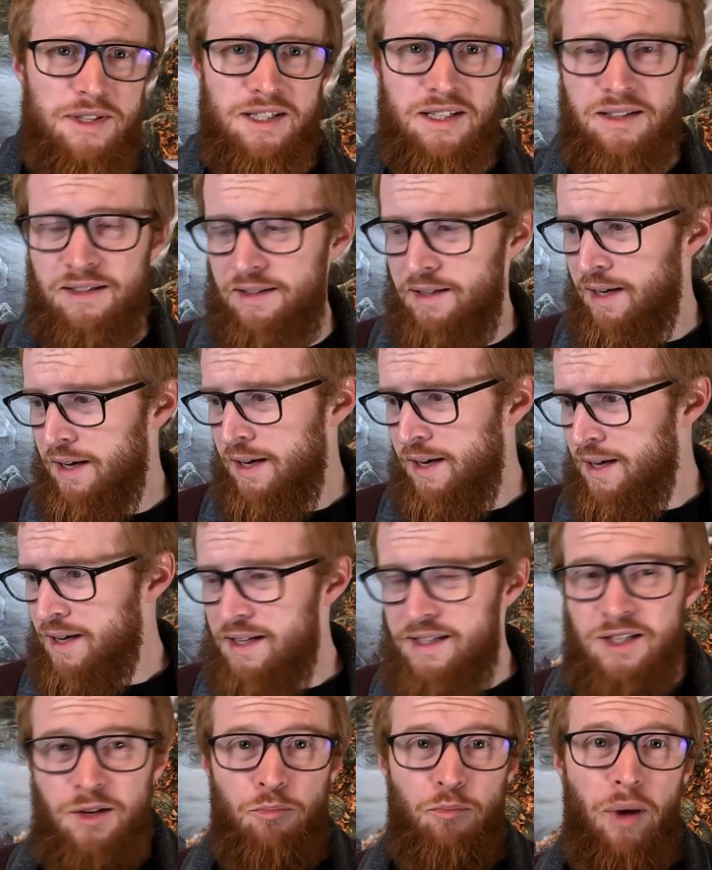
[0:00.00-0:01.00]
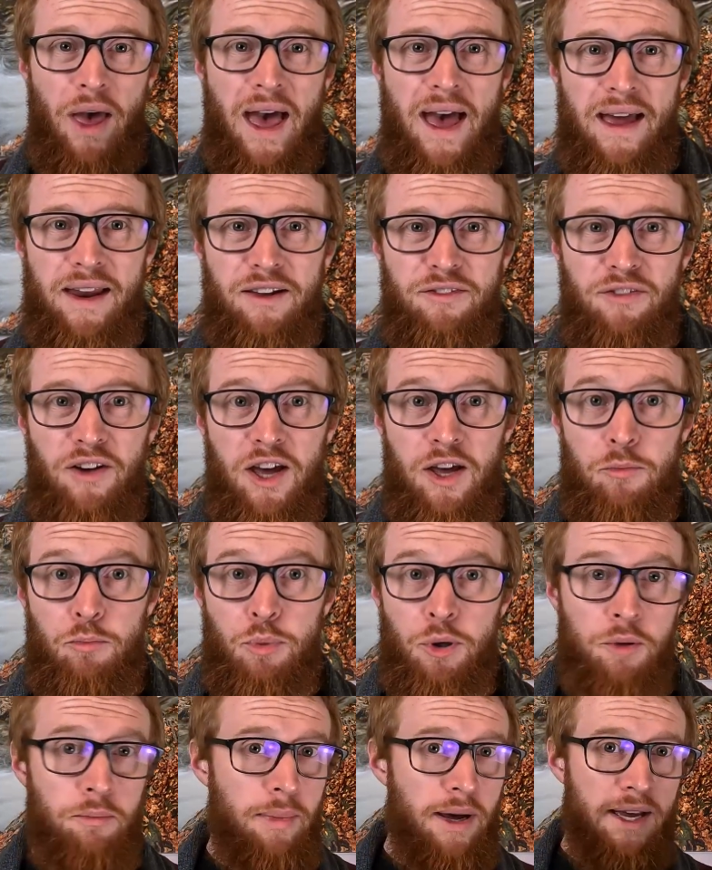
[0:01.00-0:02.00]
Is it bad if I
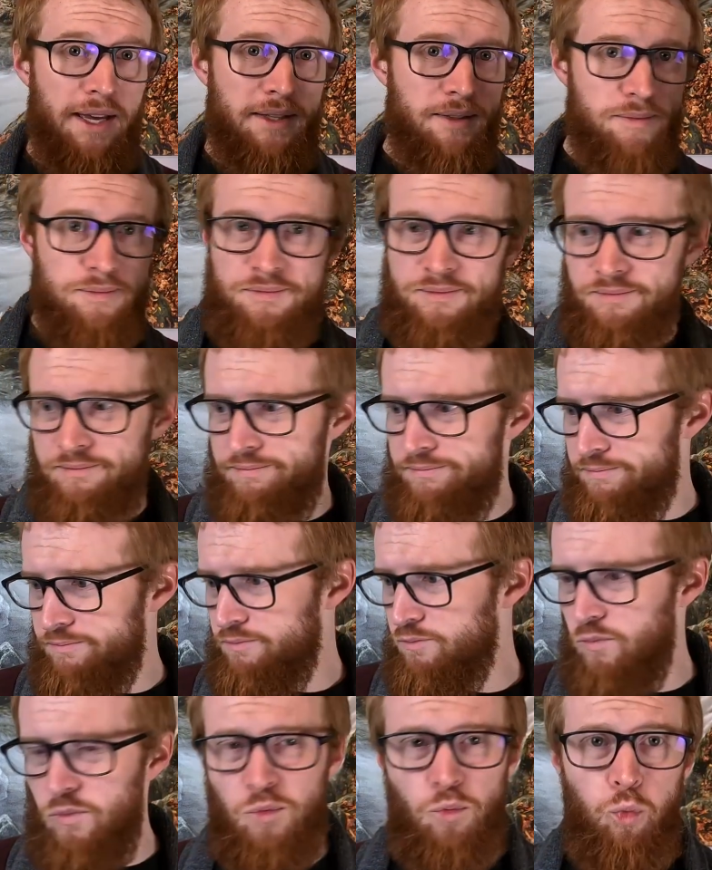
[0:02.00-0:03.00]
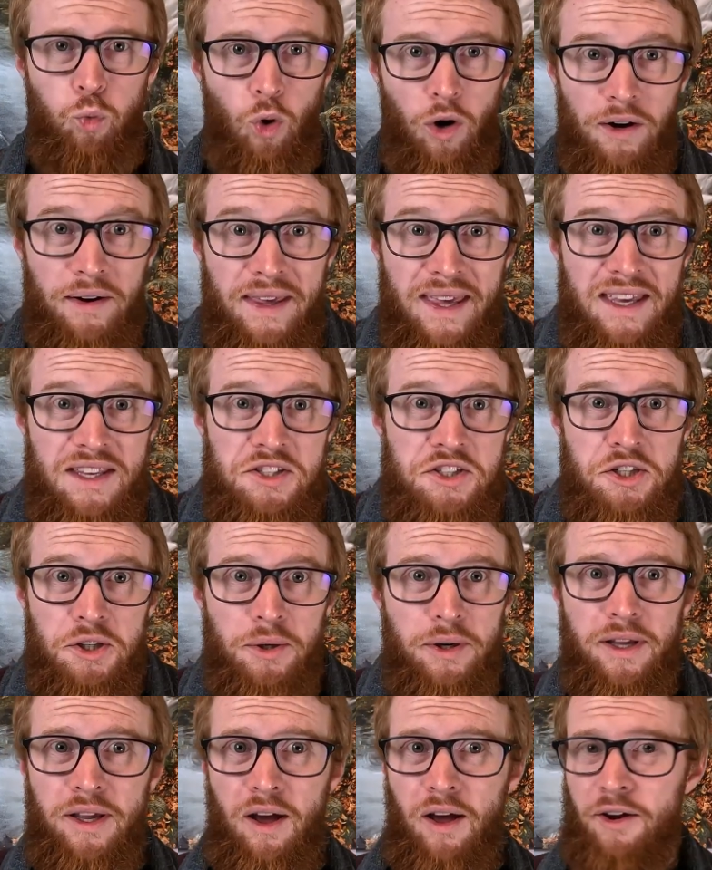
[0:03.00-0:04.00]
put my work
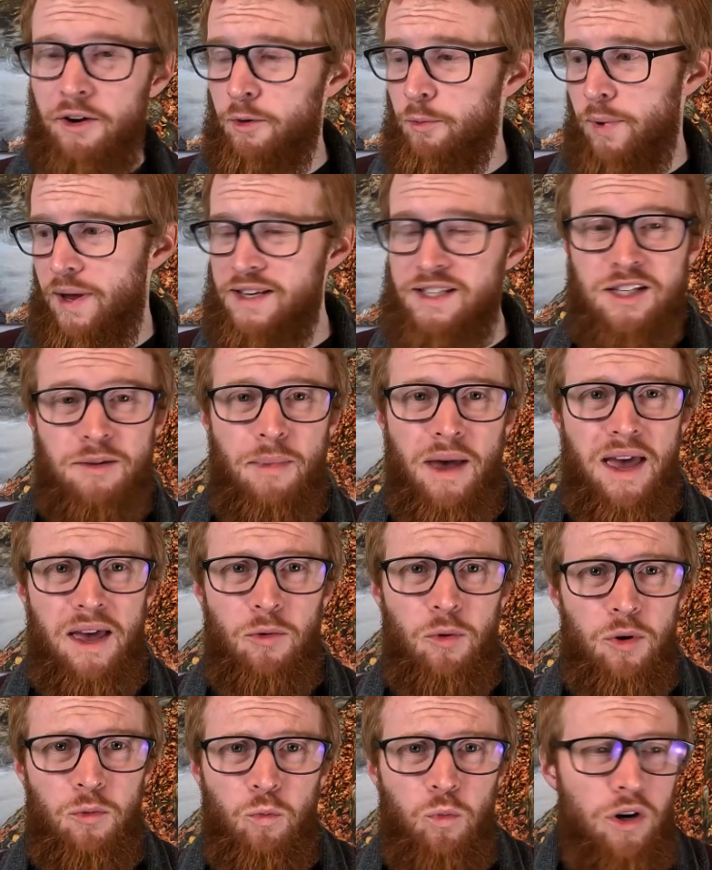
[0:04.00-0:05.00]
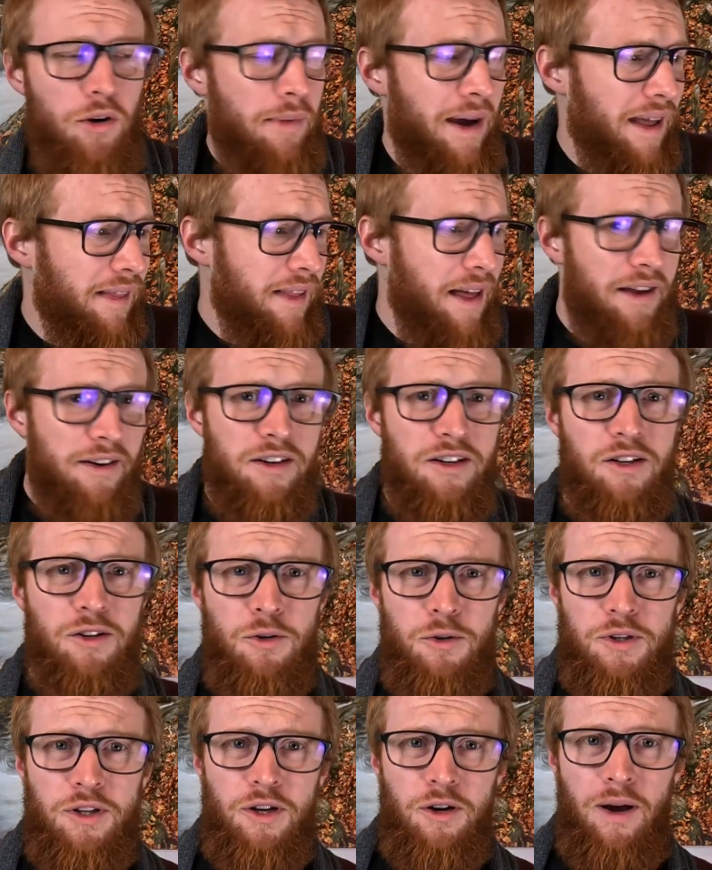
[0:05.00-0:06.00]
history on a resume? What am I allowed to
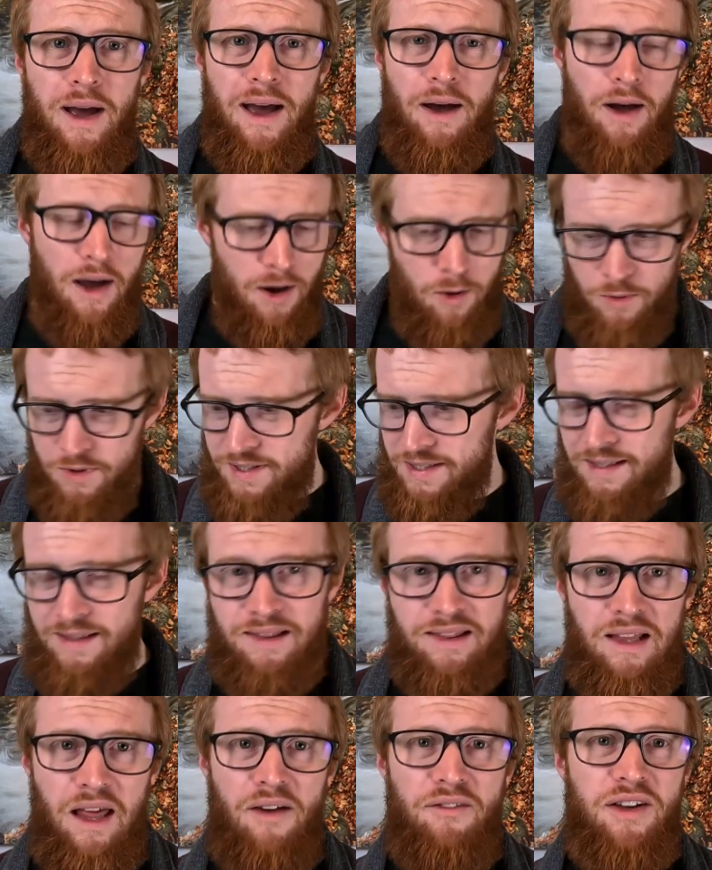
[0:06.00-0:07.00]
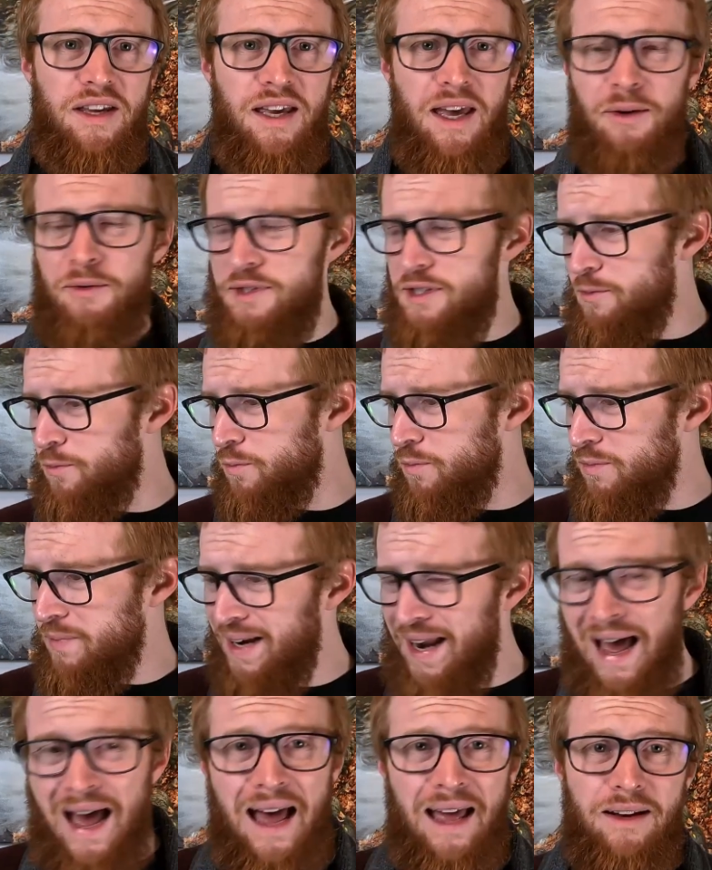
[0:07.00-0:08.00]
do? How is it loving? How is it
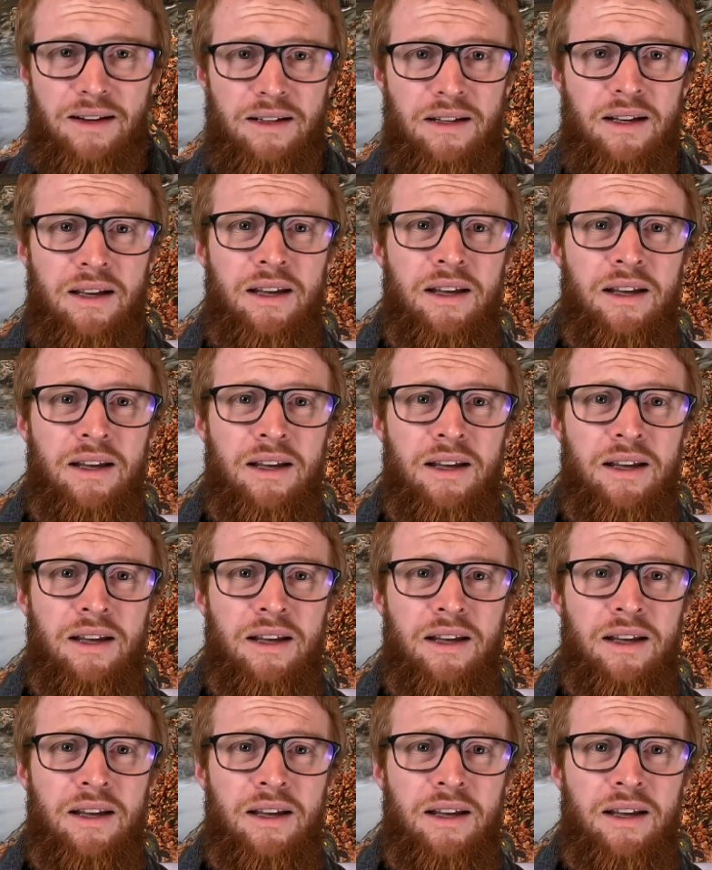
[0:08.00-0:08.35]
not?